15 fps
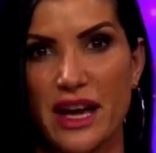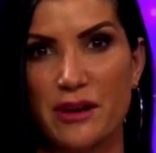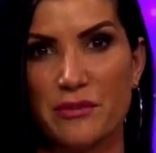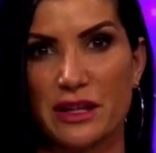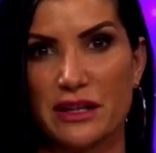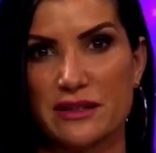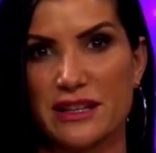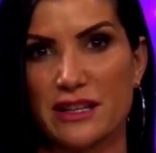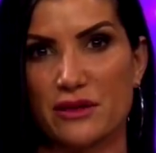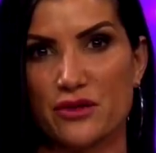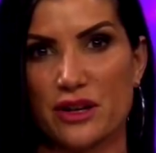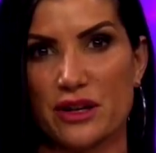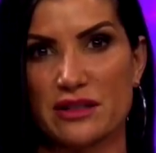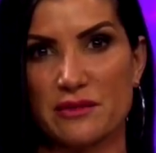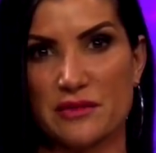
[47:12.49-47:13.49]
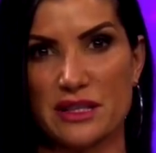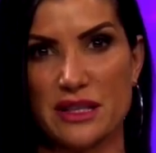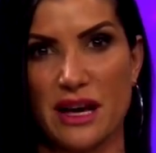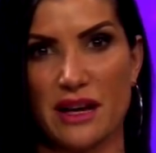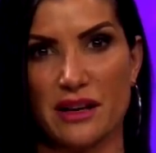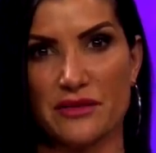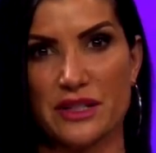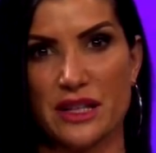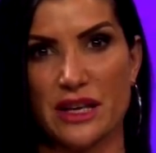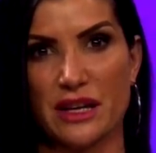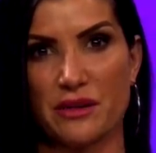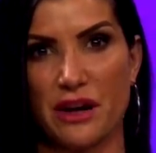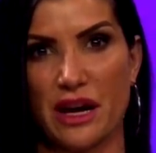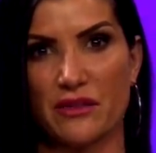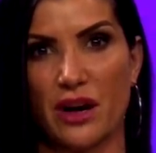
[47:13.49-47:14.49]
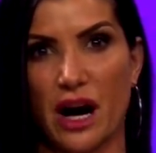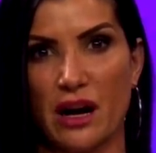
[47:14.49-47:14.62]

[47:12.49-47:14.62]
and because they don't trust themselves and they don't have